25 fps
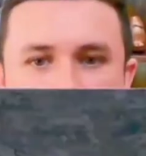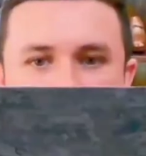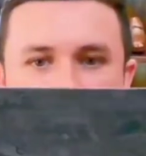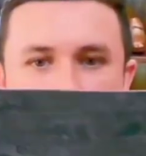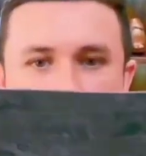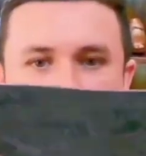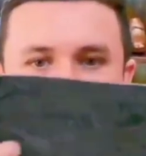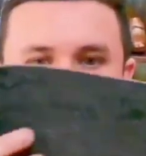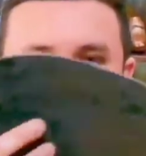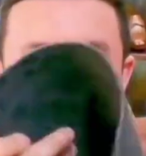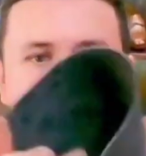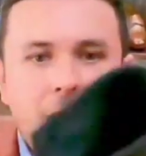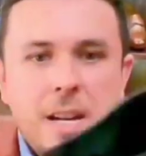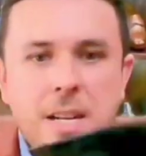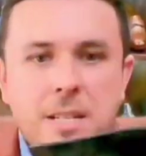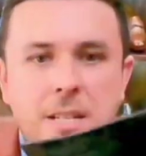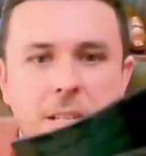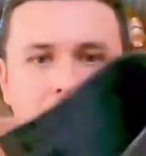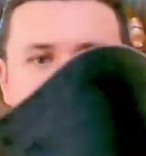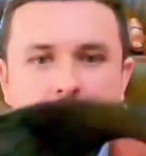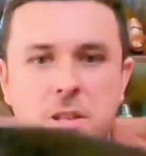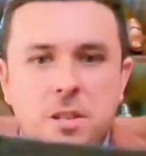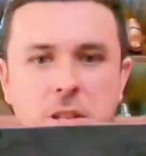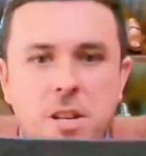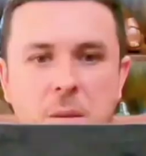maintains
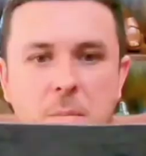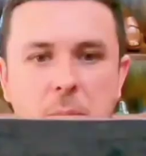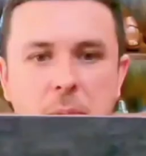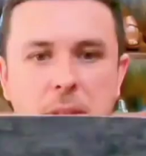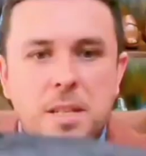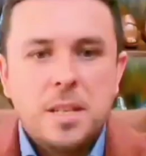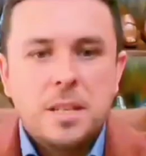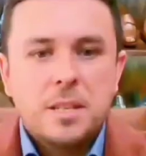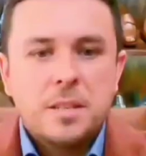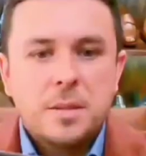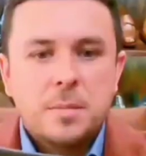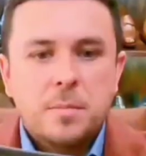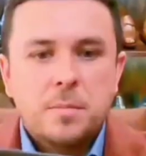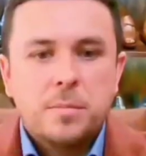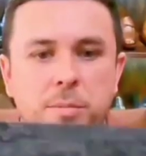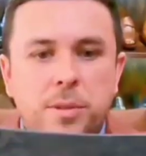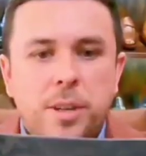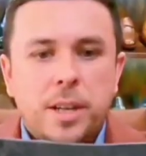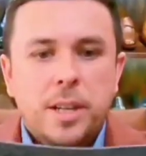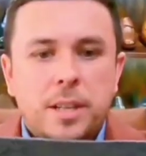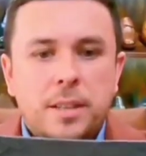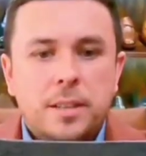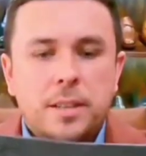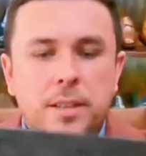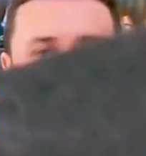its shape. It doesn't
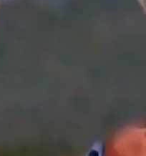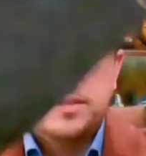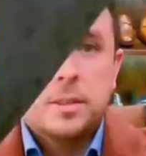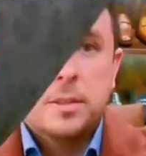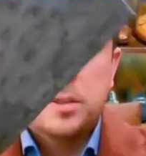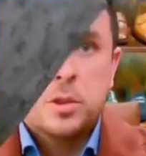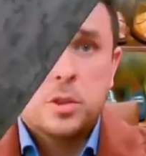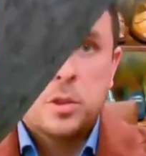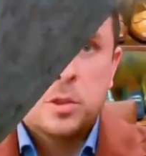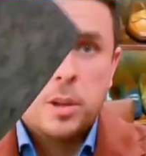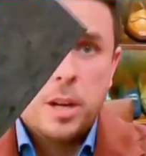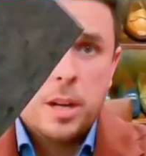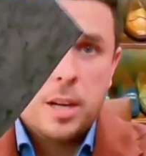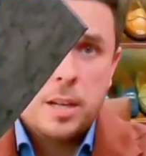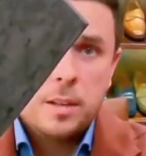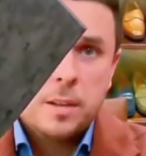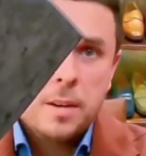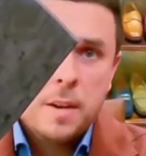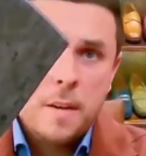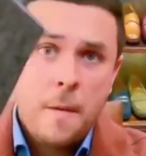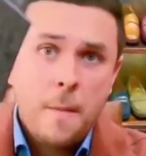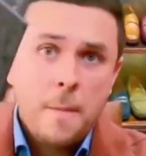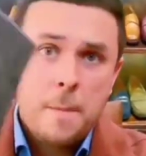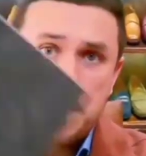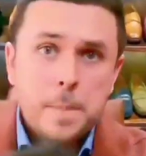break. This is great
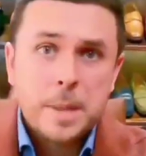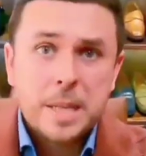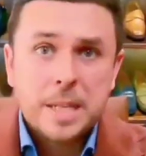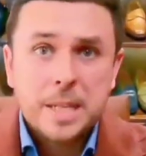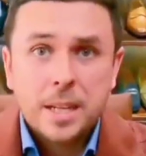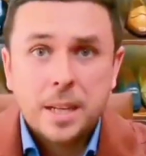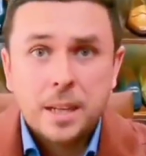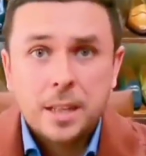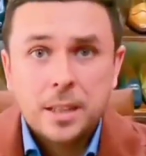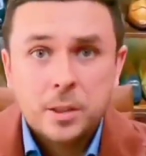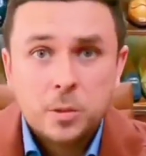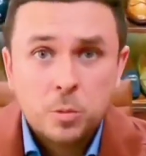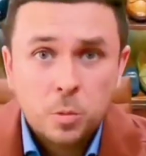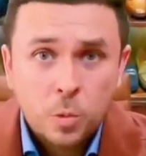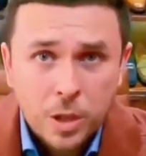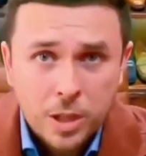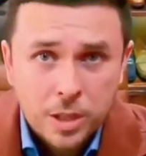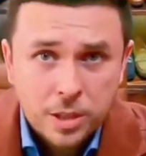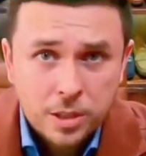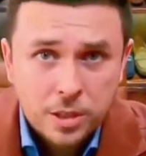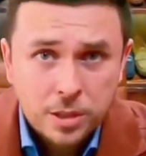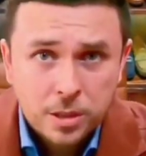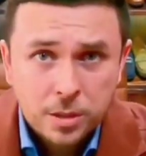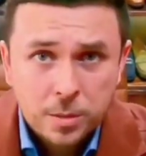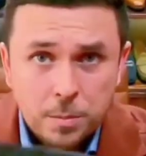because
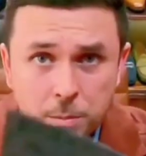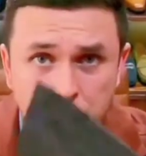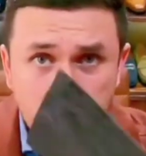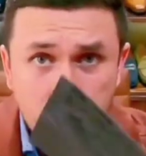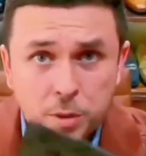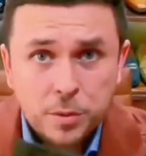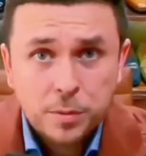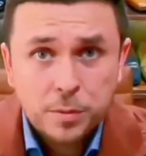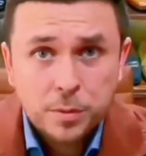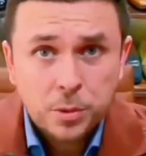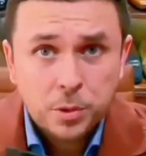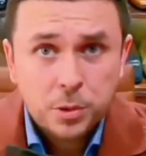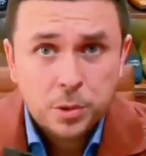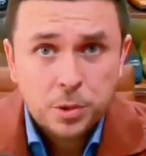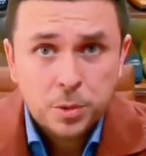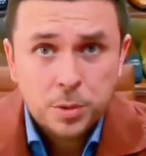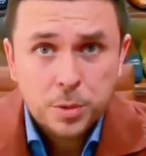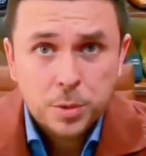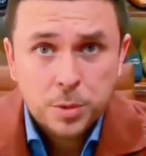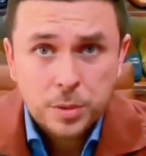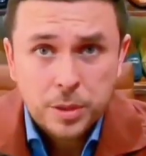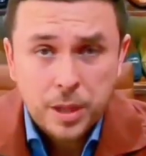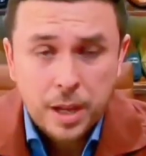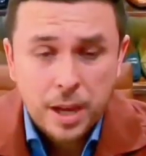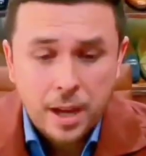when your beautiful
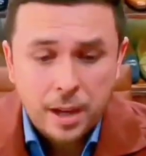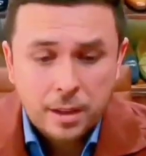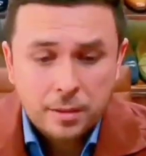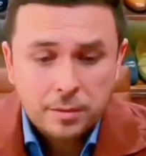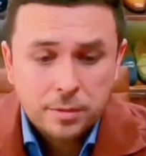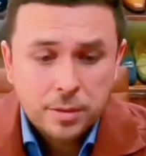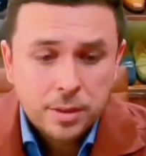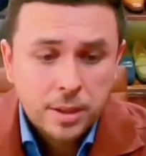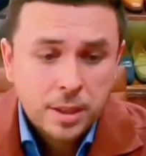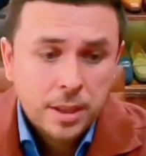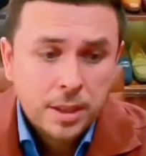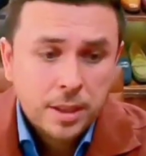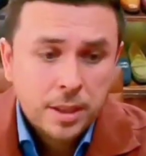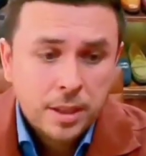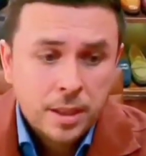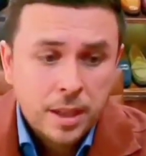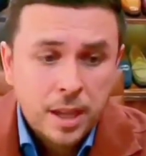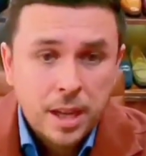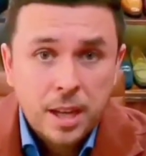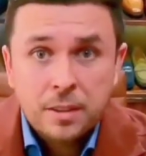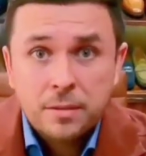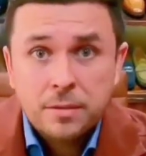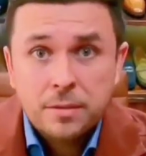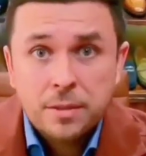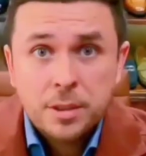shoes have
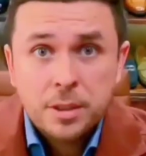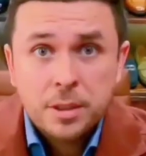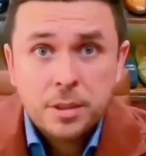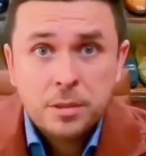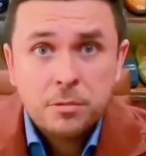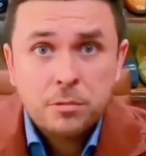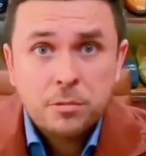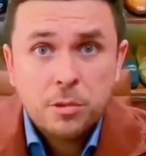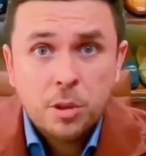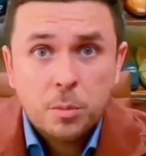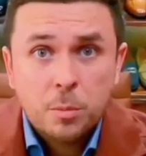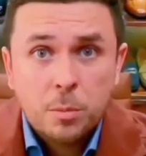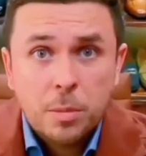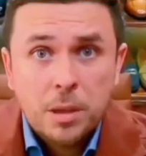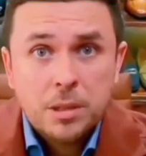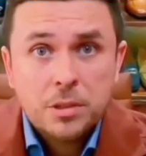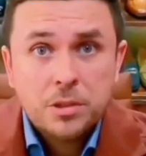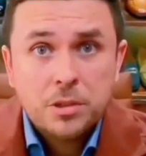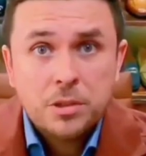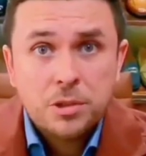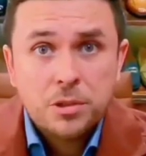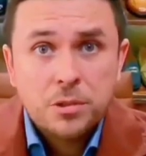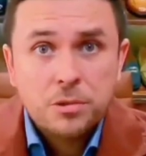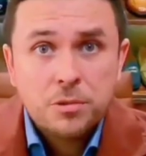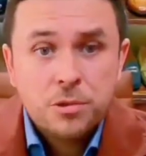heavy,
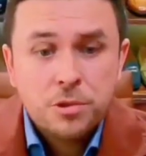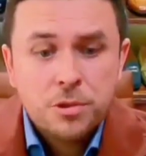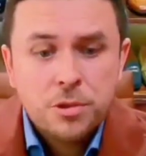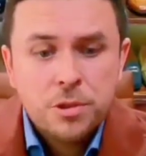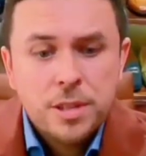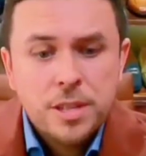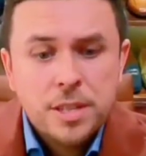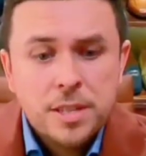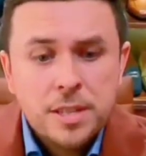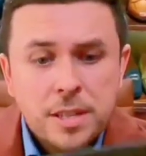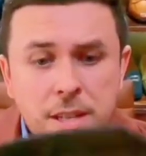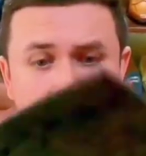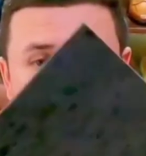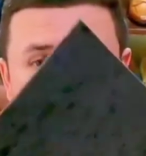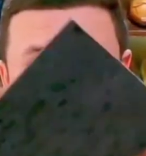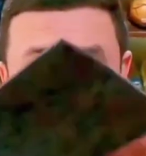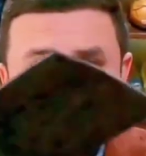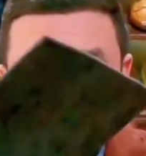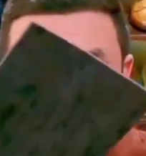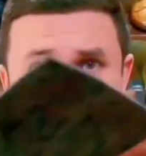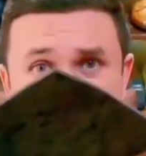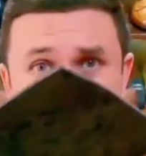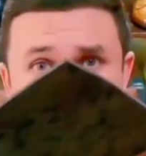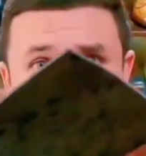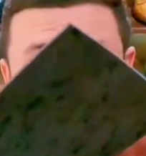robust shoe trees,
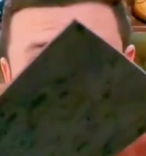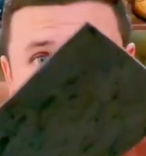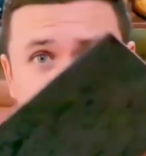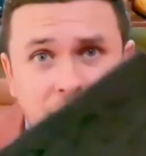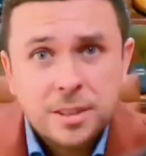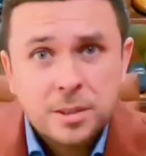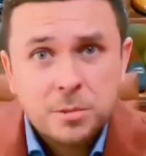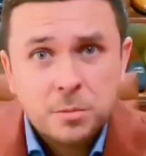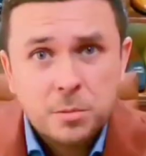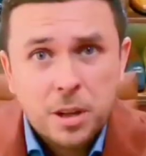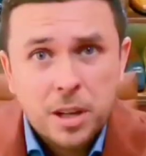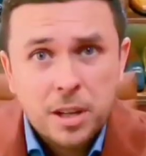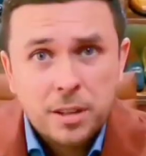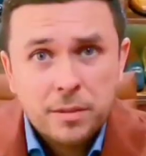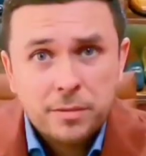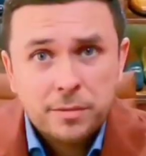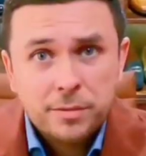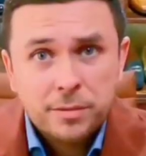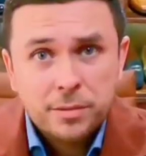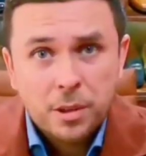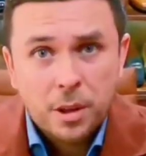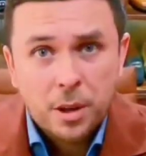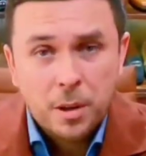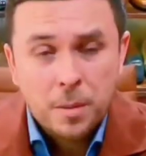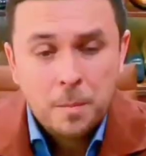this is a good way
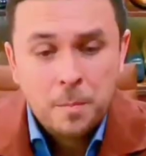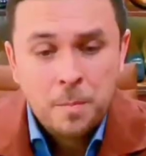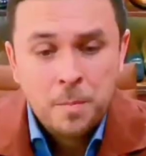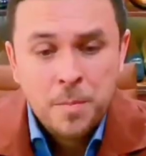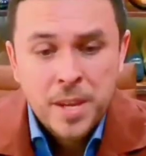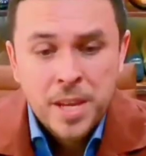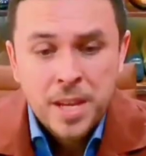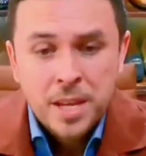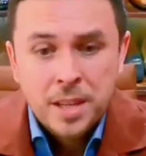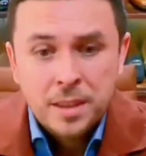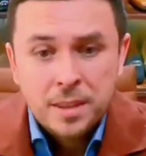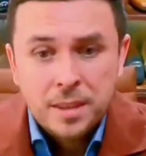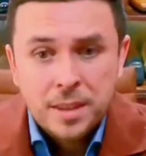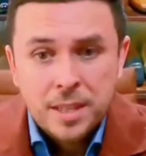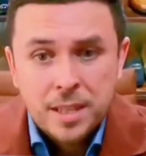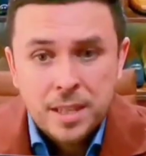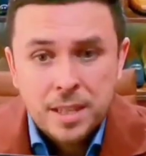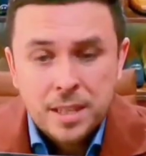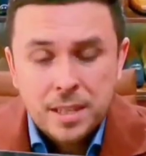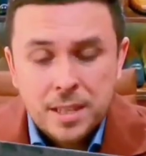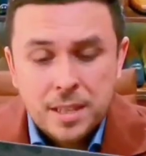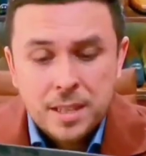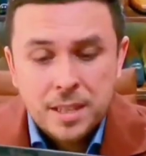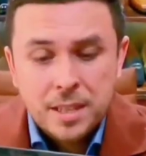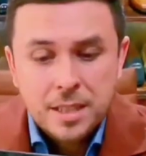from
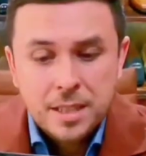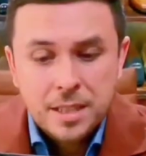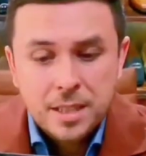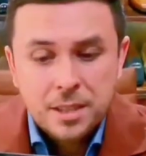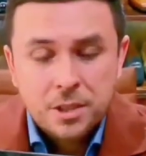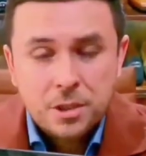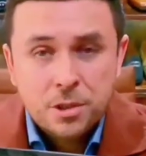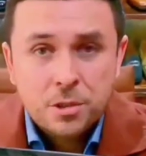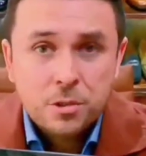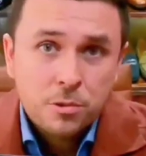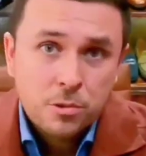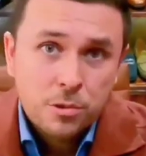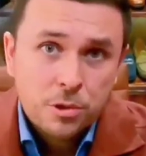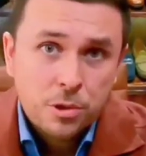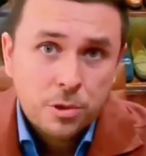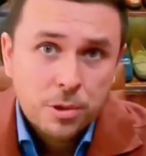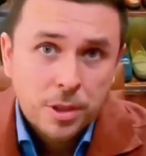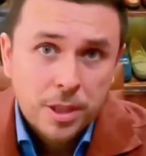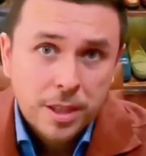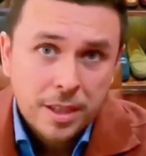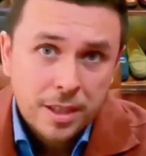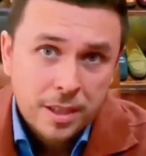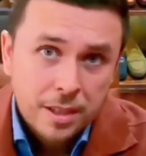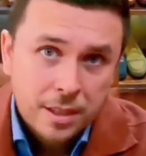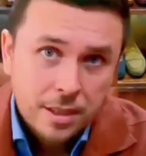the shoe
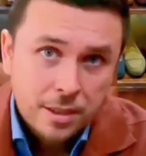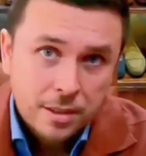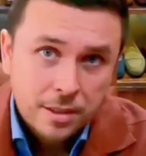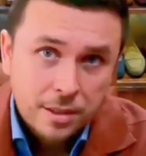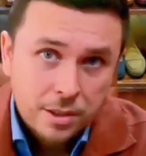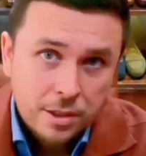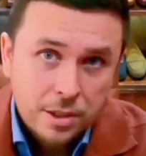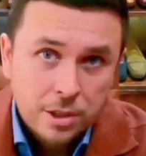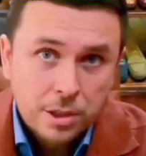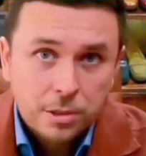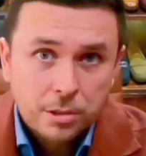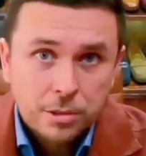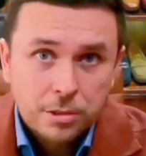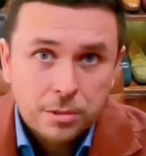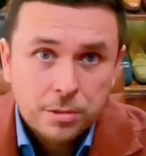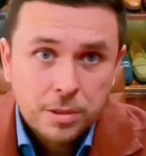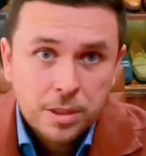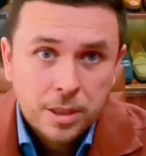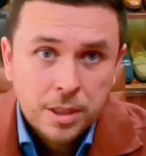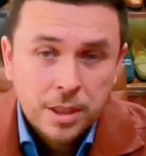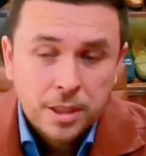tree hitting the toe.